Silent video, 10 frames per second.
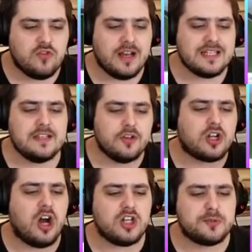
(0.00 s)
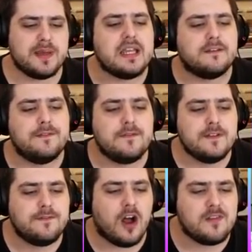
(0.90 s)
Right, let's have a look at our speed.
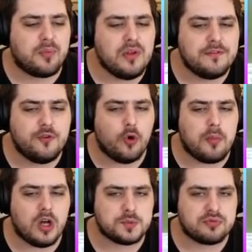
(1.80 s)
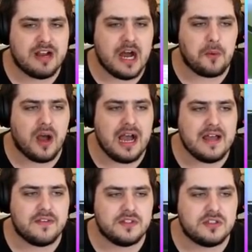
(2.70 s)
fifty-five point four miles per hour,
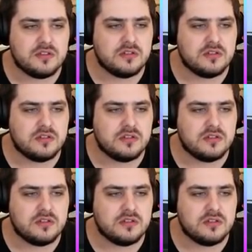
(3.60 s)
and